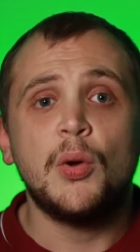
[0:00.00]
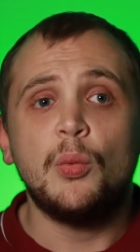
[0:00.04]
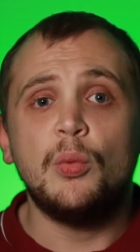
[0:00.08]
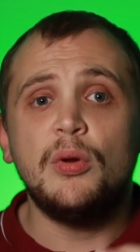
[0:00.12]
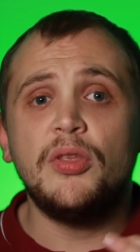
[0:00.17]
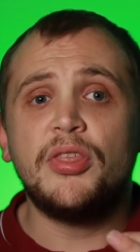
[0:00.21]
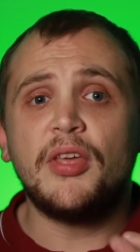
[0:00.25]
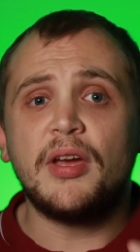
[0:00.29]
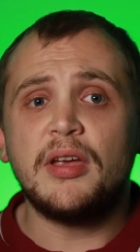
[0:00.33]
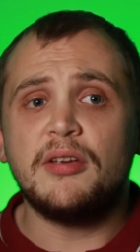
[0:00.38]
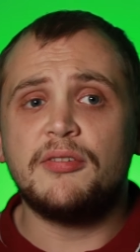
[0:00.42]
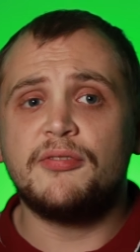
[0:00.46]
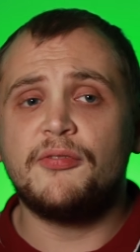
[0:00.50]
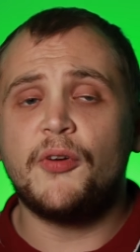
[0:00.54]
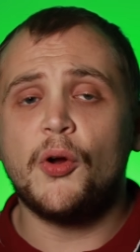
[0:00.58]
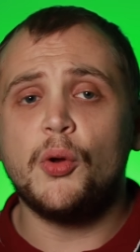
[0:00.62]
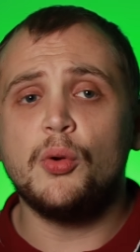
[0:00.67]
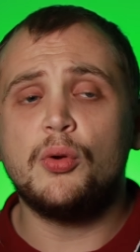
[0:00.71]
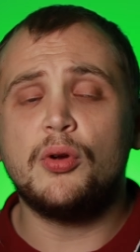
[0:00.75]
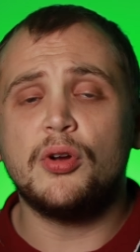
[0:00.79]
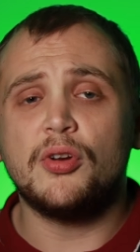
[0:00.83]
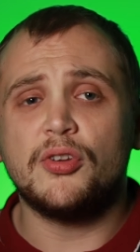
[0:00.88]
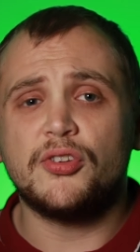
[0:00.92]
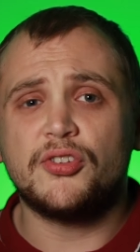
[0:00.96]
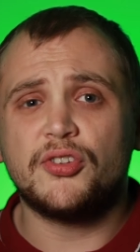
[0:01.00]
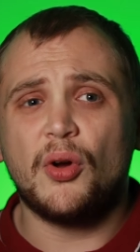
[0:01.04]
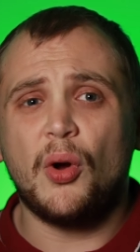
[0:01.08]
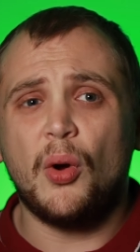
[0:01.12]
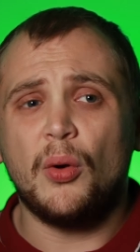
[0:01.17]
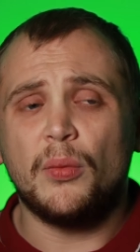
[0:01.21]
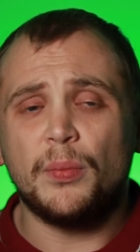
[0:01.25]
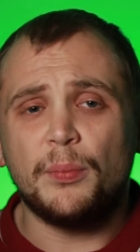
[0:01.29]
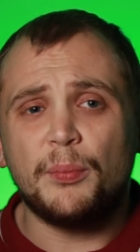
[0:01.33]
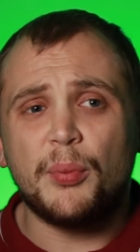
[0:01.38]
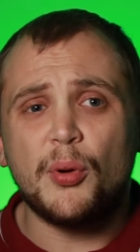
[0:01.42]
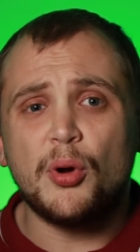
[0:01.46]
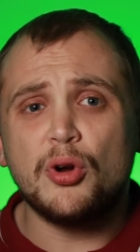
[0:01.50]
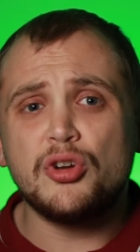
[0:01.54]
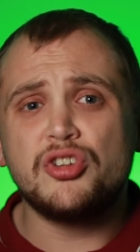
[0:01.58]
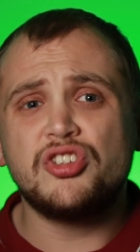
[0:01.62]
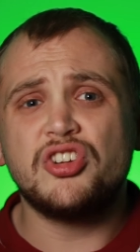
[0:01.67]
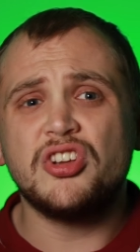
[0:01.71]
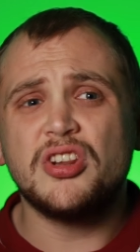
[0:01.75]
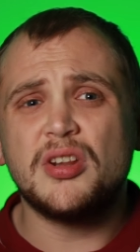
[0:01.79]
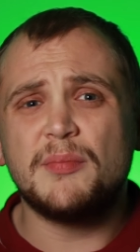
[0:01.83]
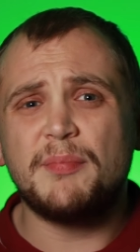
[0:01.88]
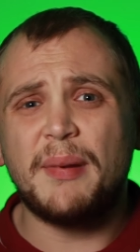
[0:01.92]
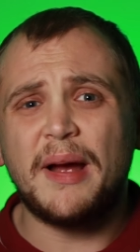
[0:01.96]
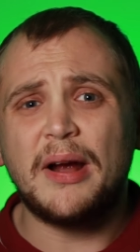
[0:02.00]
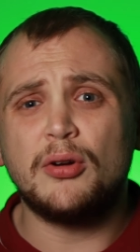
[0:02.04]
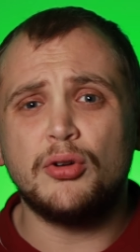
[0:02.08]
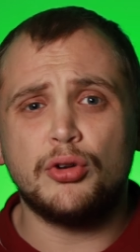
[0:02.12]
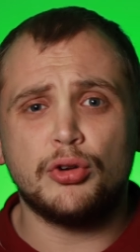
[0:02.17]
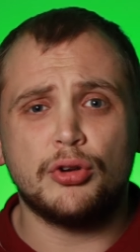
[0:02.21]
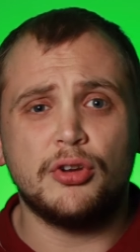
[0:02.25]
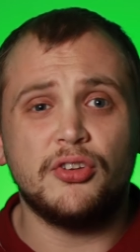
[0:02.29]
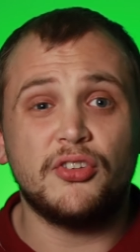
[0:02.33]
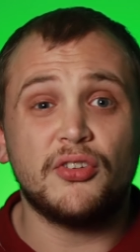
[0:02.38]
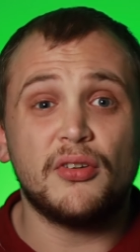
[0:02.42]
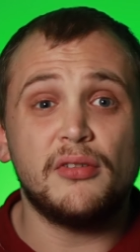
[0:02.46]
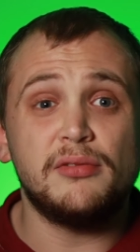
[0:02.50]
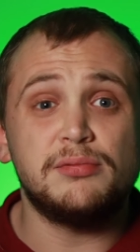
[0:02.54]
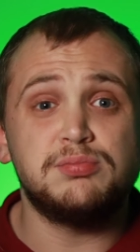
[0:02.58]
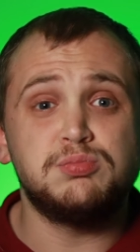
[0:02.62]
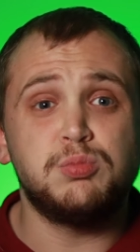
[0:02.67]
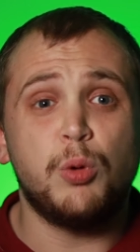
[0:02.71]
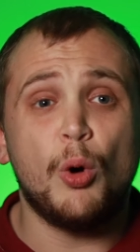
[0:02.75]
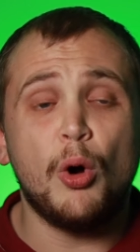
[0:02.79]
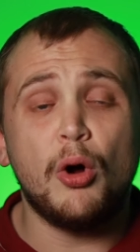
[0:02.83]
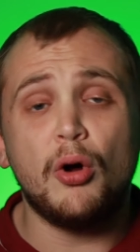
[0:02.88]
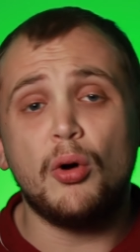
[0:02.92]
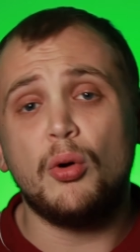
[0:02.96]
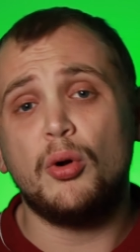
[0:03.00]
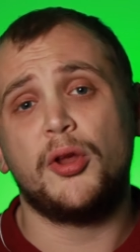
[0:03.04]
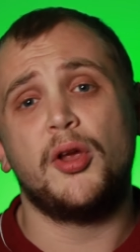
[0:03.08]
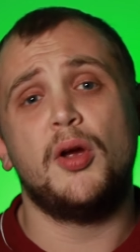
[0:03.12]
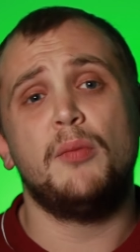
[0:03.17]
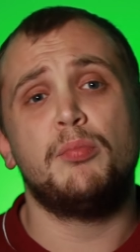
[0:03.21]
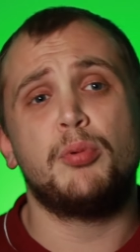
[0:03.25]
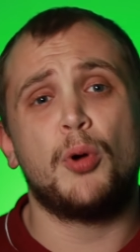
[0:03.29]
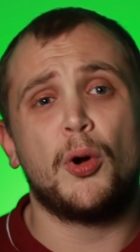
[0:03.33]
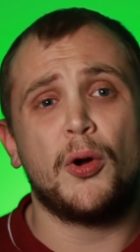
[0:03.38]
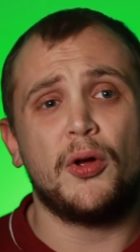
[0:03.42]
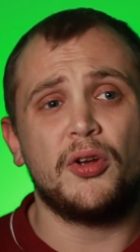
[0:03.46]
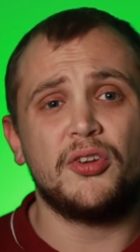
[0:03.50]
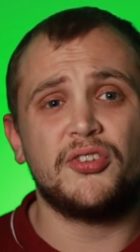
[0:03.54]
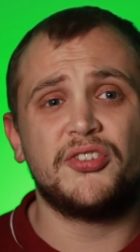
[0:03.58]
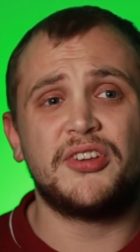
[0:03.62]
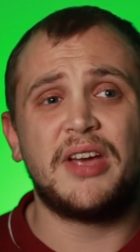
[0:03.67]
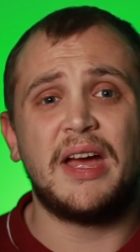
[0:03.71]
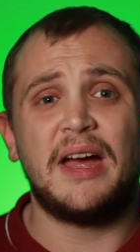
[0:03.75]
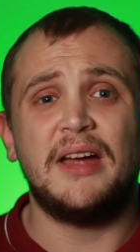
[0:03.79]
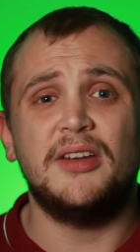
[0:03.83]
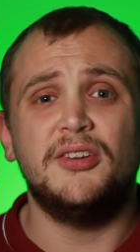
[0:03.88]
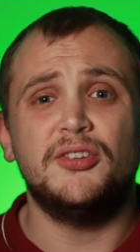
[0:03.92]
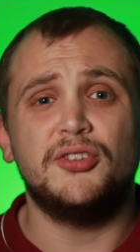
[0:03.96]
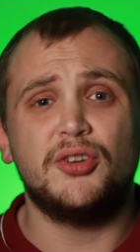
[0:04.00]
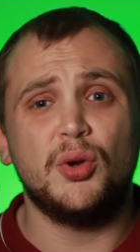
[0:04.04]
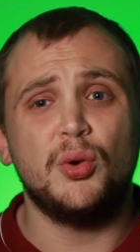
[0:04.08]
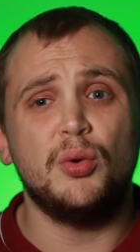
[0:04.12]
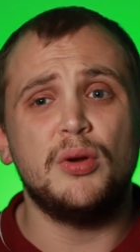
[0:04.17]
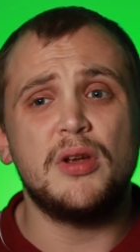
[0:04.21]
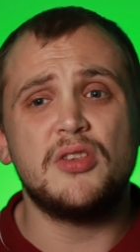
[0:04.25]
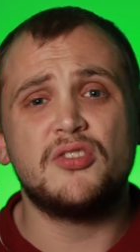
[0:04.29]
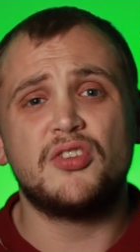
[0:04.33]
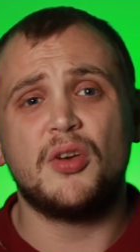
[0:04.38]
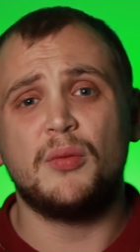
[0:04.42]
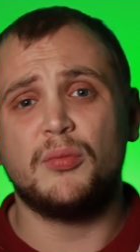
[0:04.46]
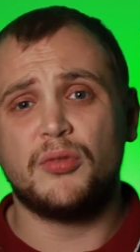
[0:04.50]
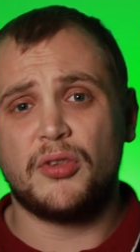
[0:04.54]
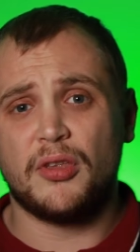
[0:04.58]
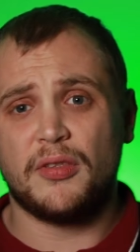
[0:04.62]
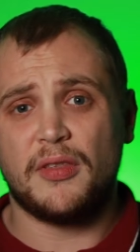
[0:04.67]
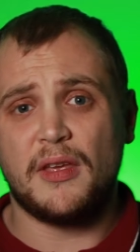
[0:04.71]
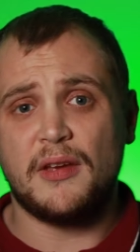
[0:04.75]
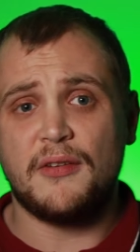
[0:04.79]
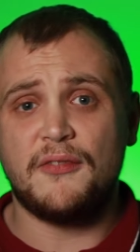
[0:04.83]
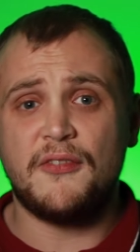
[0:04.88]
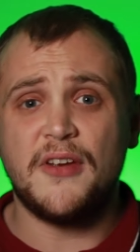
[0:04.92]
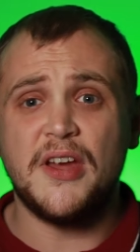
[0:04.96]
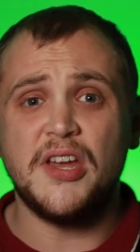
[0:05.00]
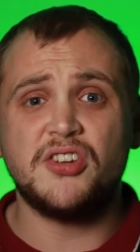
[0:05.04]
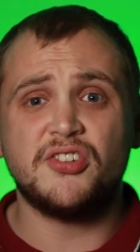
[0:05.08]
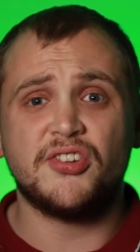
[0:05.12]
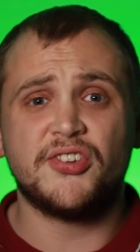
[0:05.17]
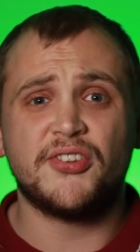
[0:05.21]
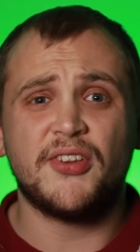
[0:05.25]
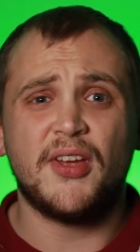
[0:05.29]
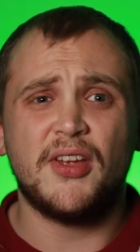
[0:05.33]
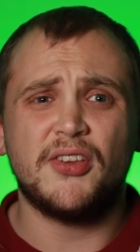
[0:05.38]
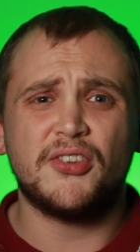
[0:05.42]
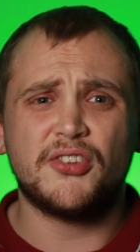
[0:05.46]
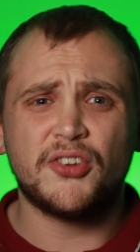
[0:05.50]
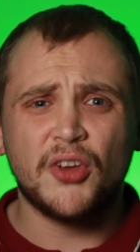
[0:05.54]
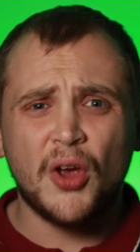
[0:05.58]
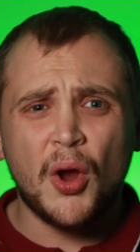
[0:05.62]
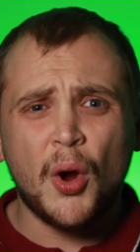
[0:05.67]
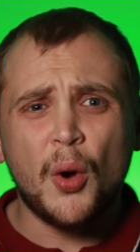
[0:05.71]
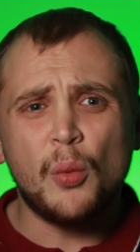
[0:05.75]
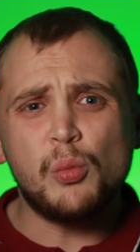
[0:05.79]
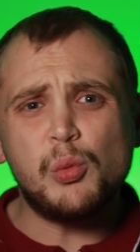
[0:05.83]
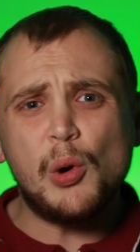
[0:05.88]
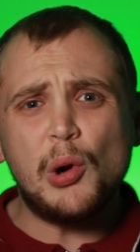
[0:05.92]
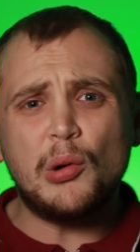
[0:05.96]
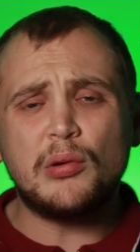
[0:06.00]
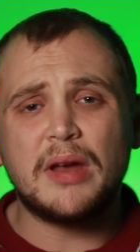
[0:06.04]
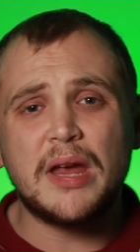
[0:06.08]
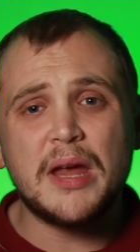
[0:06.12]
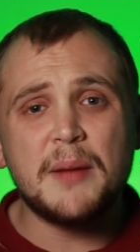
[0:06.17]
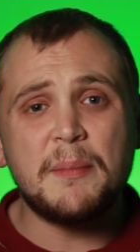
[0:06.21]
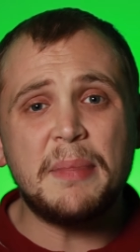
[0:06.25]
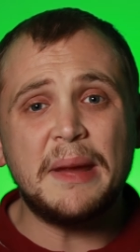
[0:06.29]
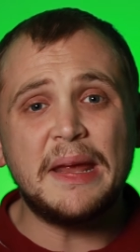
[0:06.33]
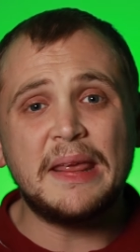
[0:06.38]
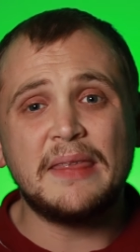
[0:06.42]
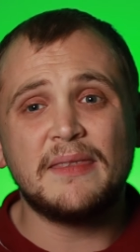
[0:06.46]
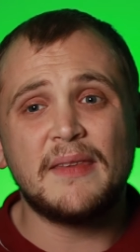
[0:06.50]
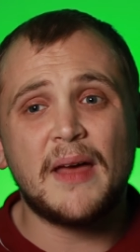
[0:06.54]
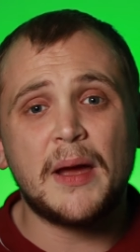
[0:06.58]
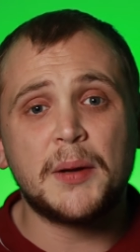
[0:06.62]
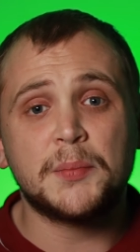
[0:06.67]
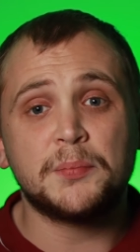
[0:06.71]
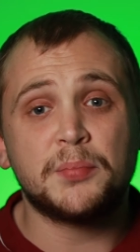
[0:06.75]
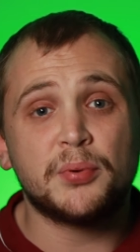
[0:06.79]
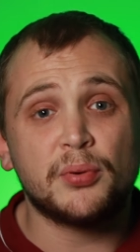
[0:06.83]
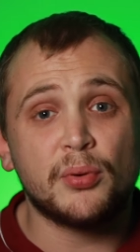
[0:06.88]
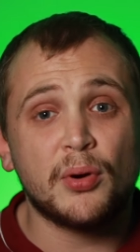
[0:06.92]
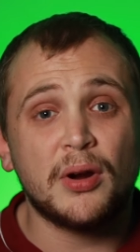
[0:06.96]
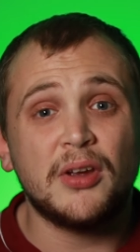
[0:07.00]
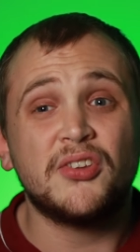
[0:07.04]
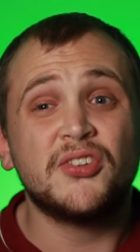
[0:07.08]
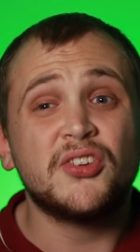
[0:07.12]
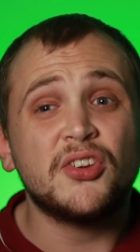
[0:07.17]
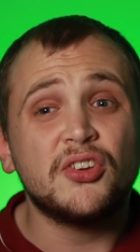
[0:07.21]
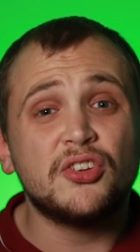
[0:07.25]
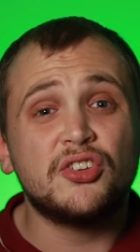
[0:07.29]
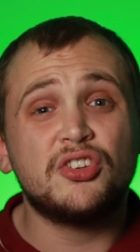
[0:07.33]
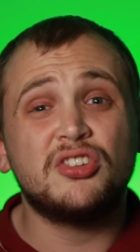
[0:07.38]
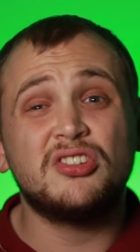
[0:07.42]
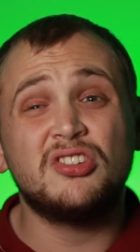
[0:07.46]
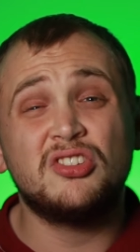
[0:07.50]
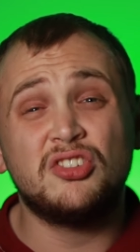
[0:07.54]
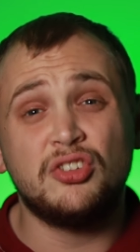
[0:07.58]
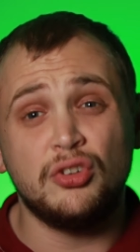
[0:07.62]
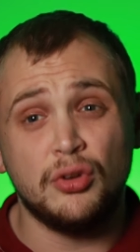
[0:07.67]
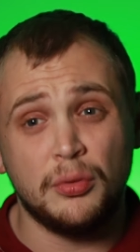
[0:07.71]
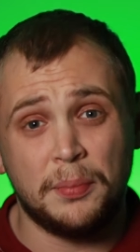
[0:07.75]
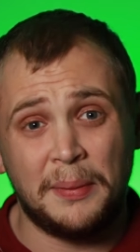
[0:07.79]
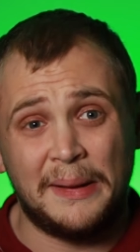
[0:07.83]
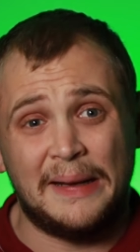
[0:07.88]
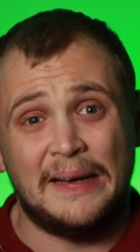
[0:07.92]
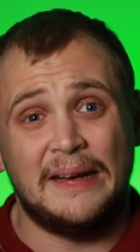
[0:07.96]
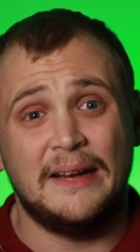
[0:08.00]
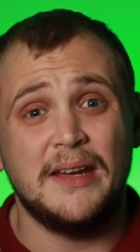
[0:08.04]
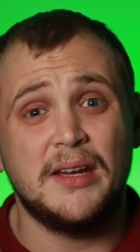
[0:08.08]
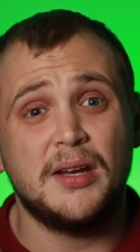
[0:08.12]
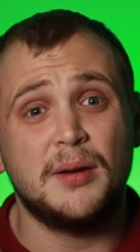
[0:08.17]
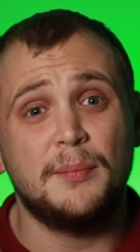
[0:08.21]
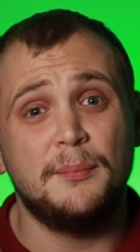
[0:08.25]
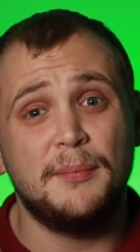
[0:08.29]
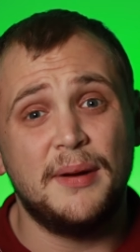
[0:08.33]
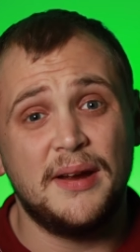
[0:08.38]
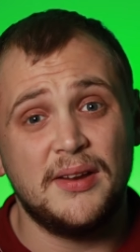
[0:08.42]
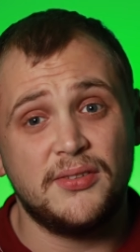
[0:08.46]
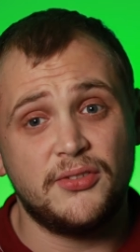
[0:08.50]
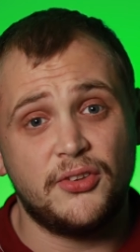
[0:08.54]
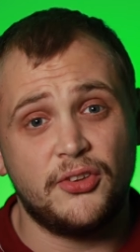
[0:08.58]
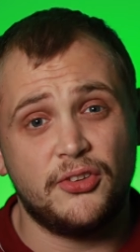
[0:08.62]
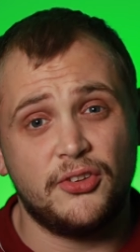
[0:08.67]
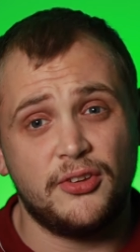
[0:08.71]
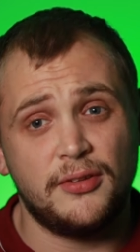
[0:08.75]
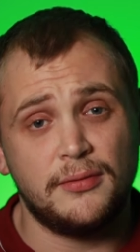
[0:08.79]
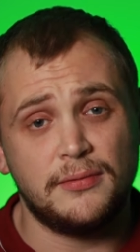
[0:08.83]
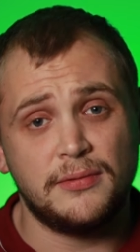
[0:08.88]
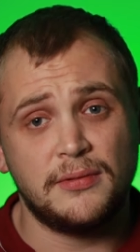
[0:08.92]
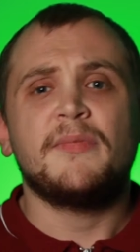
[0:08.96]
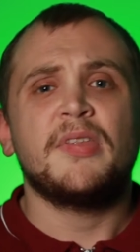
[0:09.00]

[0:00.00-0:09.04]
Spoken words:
with a focus on pushing the boundaries of what audio products can do in terms of their feature sets, while keeping that price stupidly competitive.